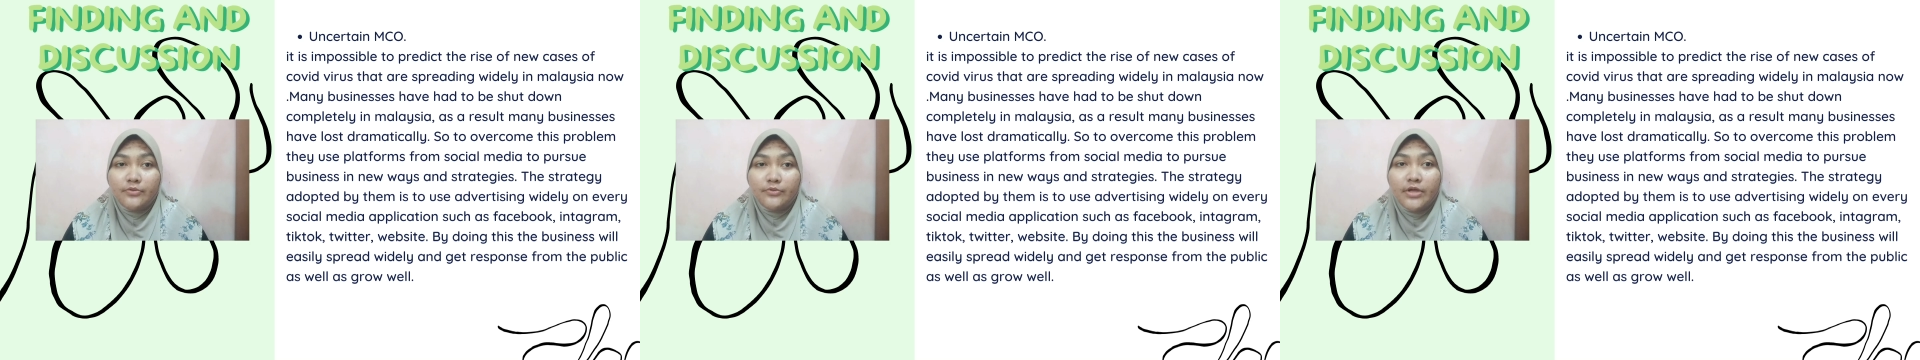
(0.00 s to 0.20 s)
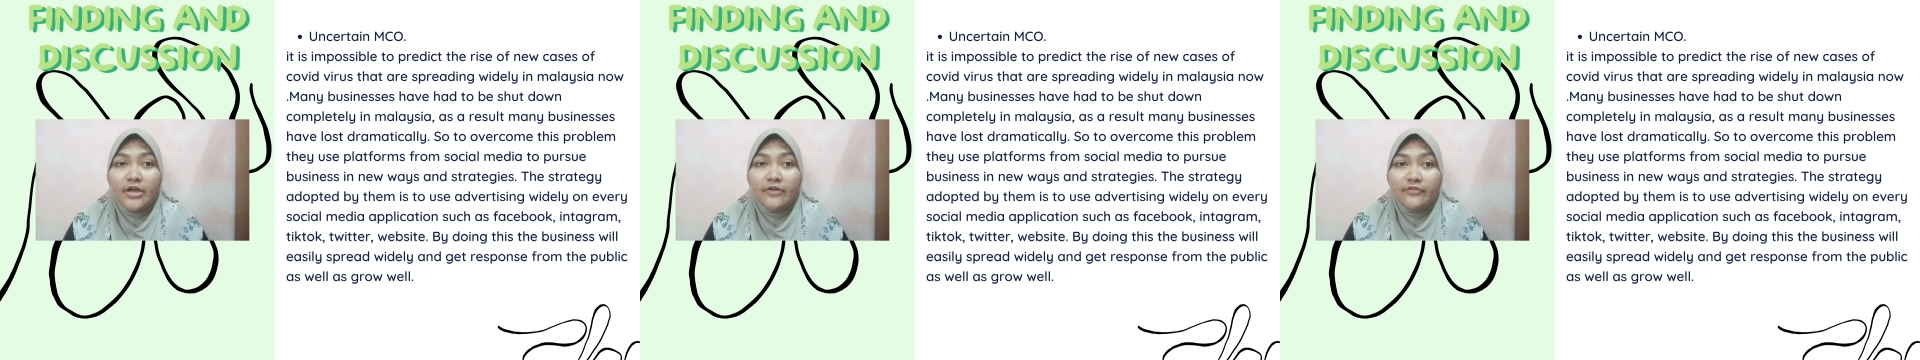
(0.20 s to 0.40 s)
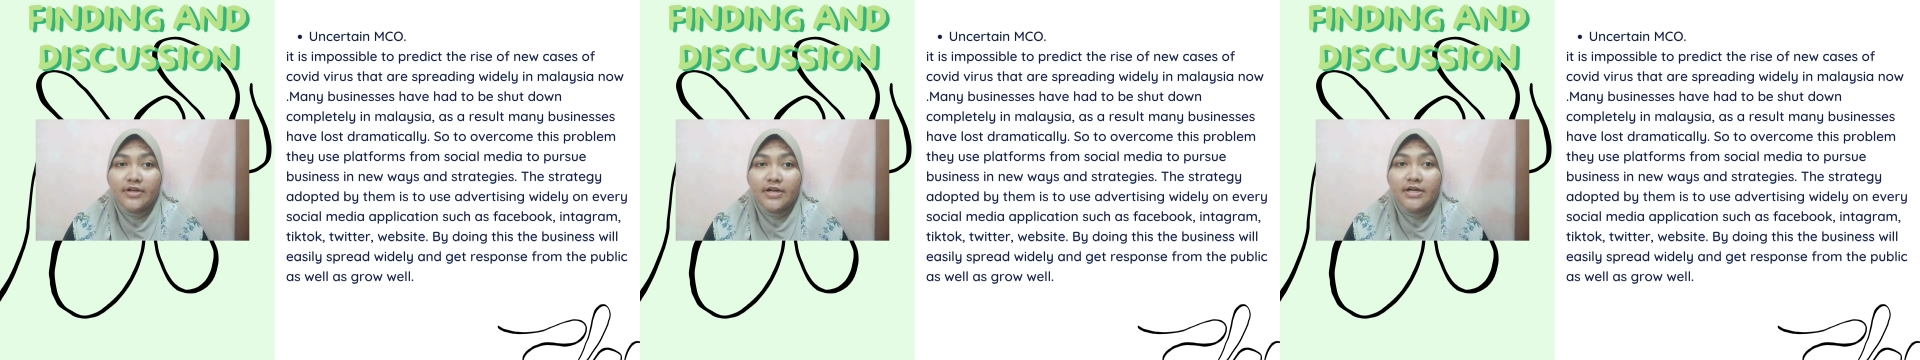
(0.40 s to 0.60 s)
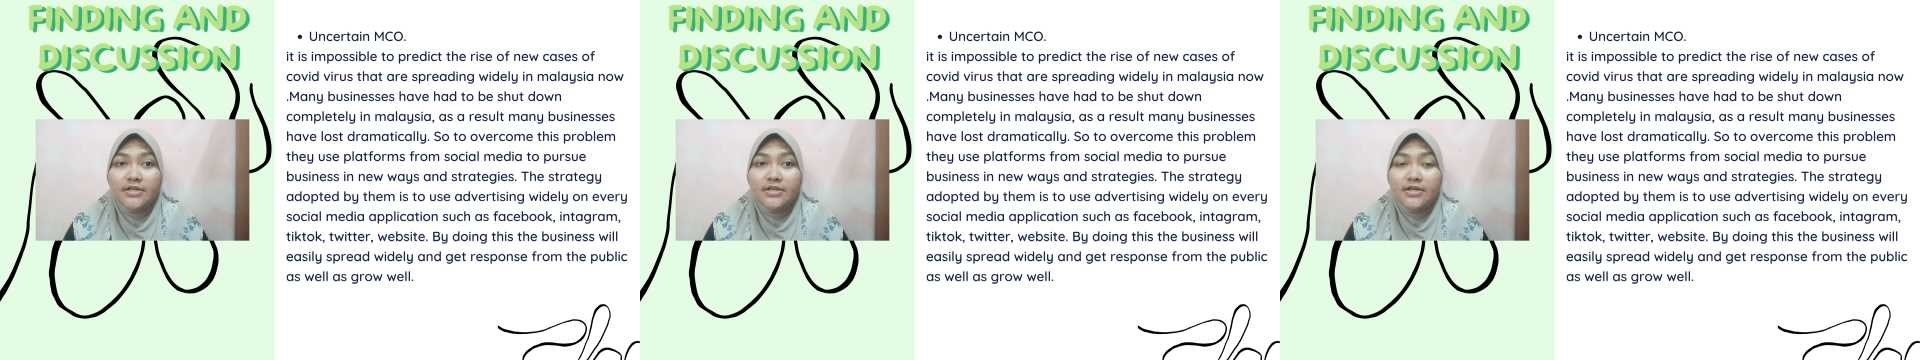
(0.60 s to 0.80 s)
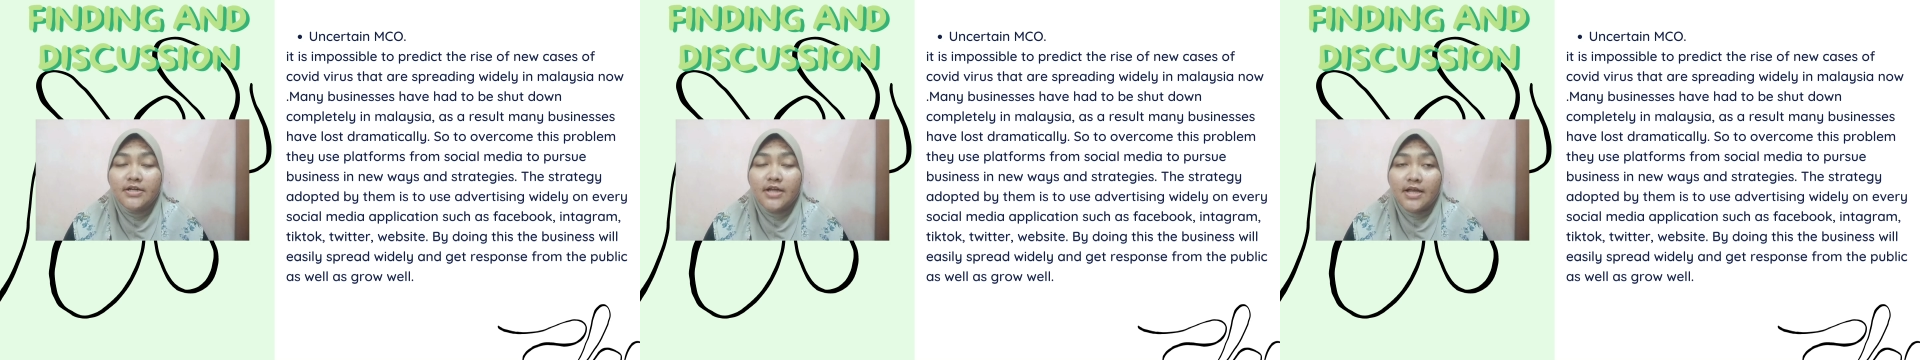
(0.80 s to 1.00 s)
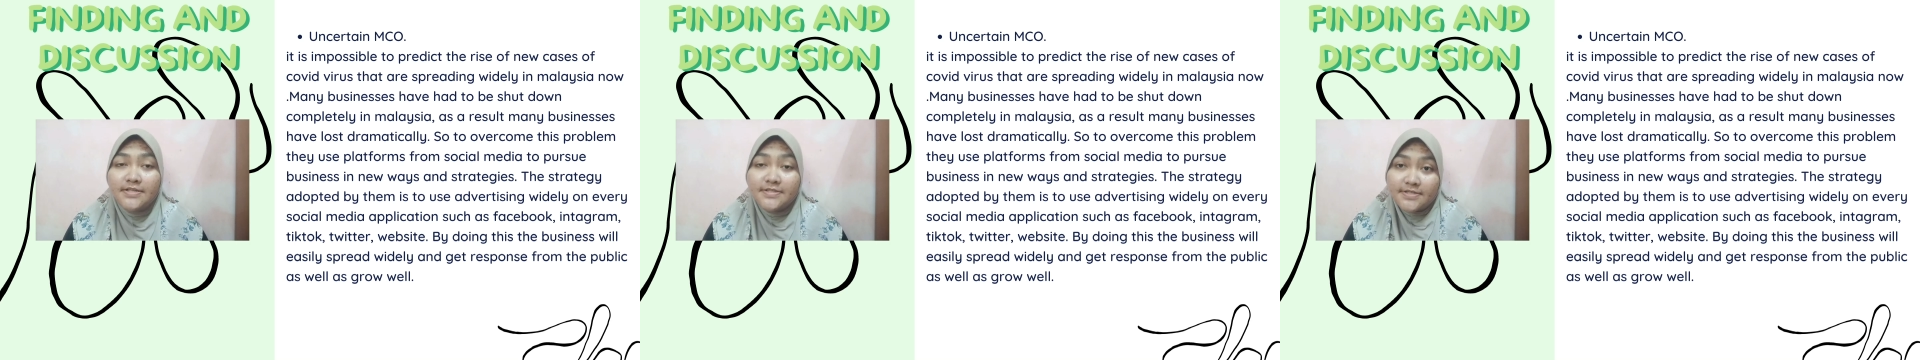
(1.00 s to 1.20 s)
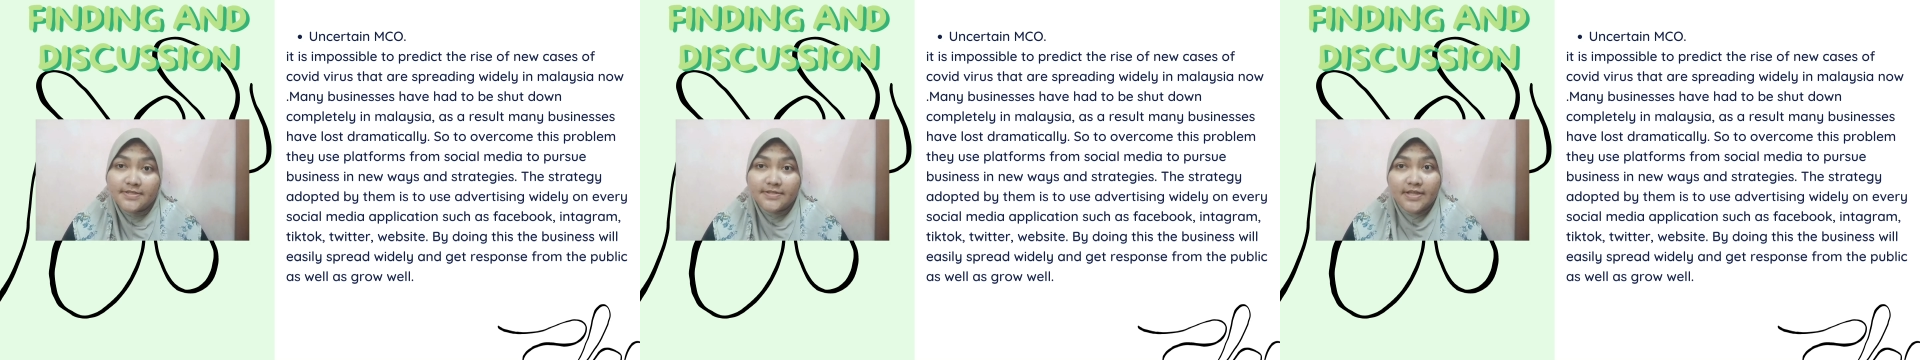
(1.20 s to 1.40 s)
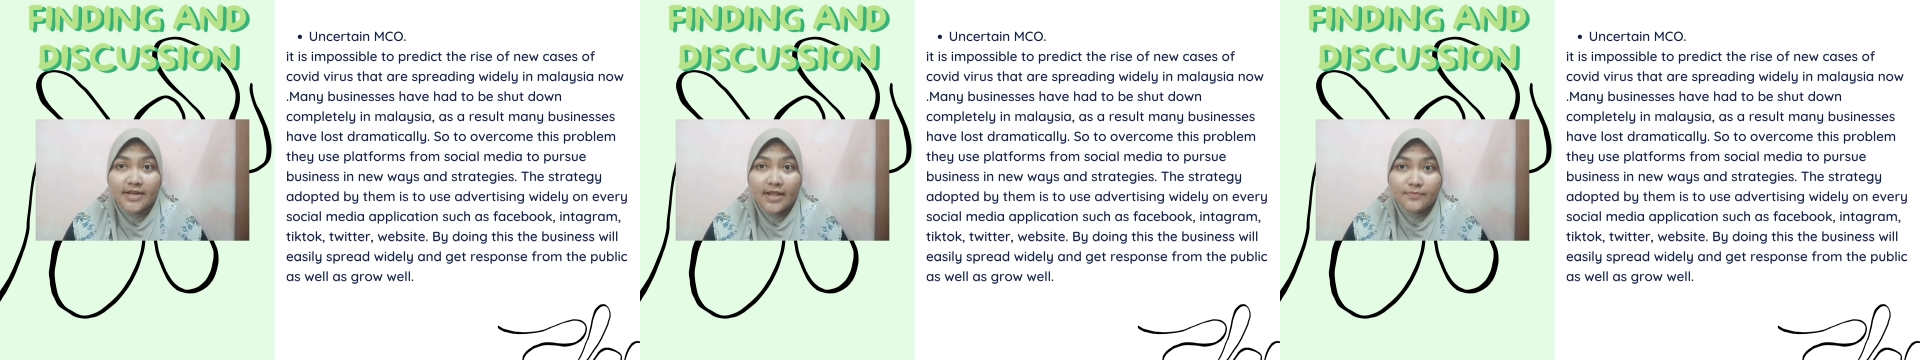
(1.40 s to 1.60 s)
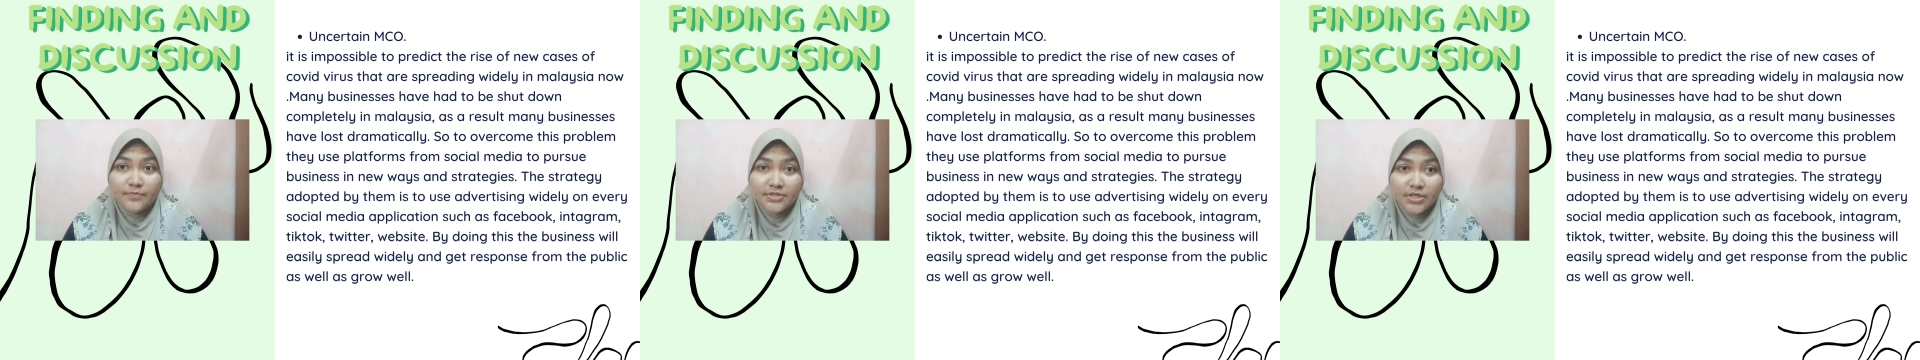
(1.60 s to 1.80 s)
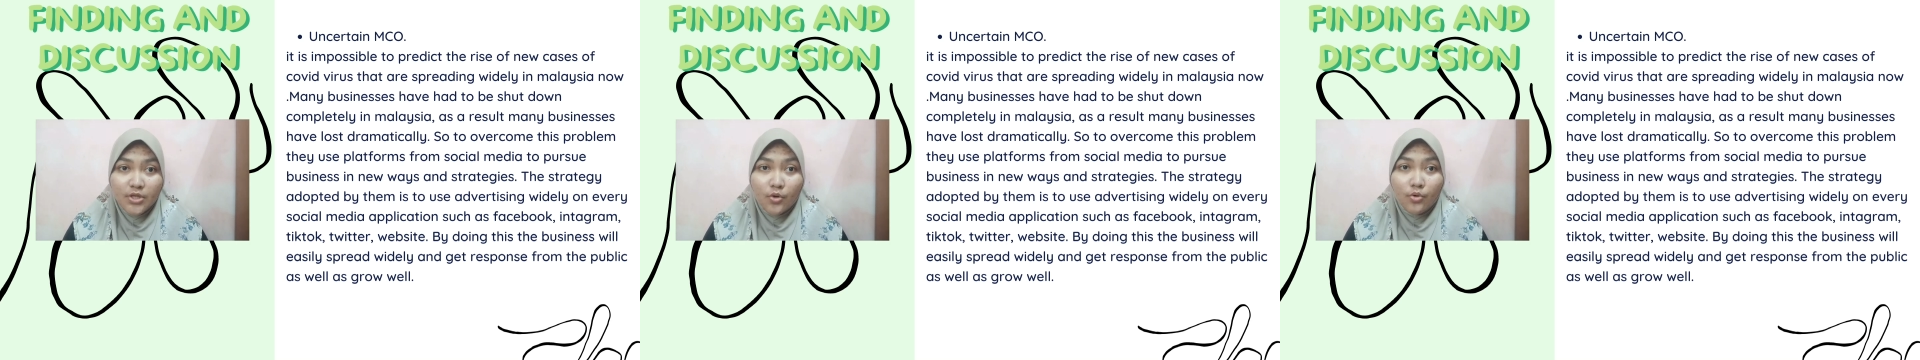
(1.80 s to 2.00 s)
we have uncertain
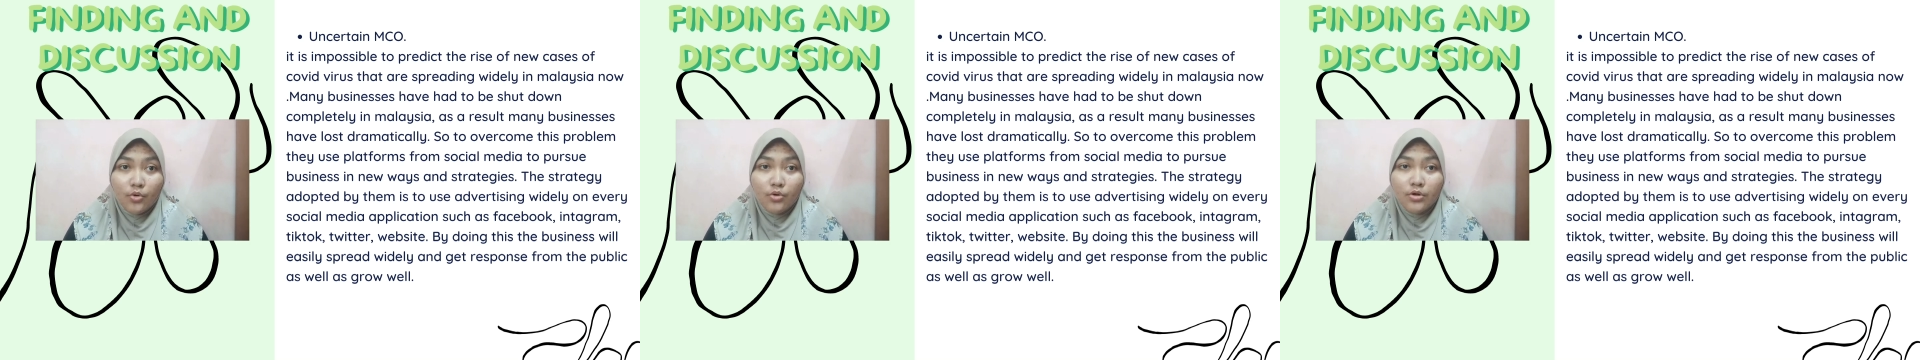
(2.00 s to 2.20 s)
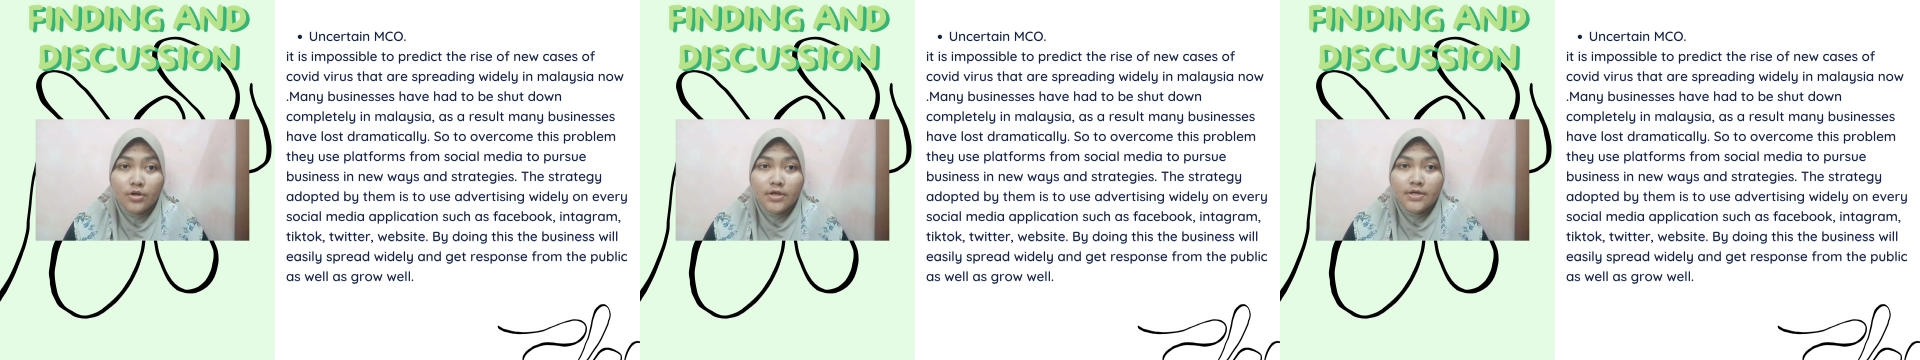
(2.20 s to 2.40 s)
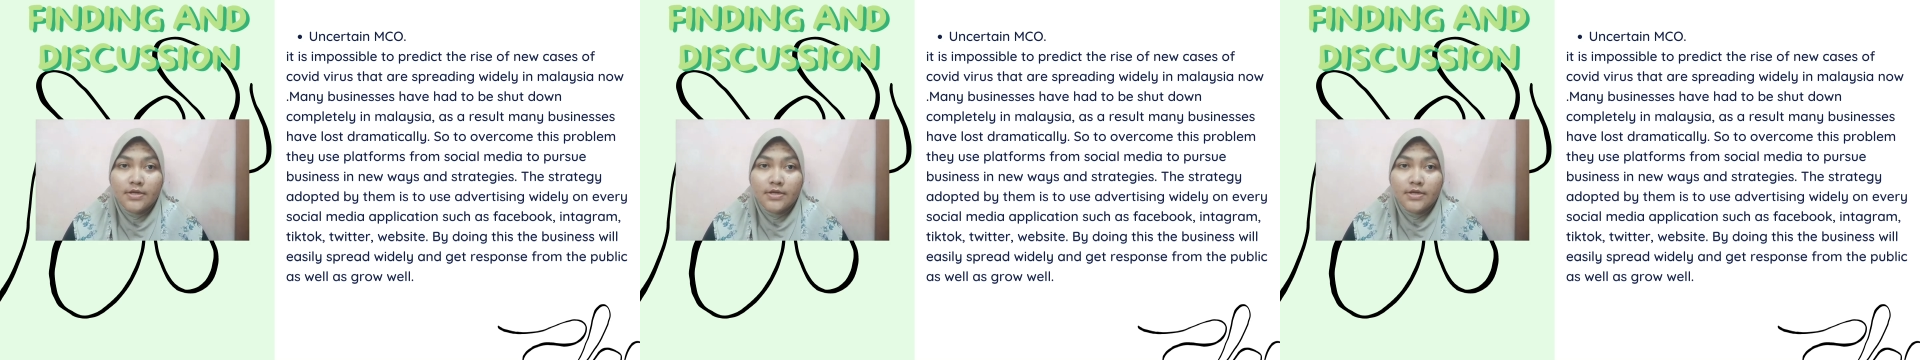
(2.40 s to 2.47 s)
MCO.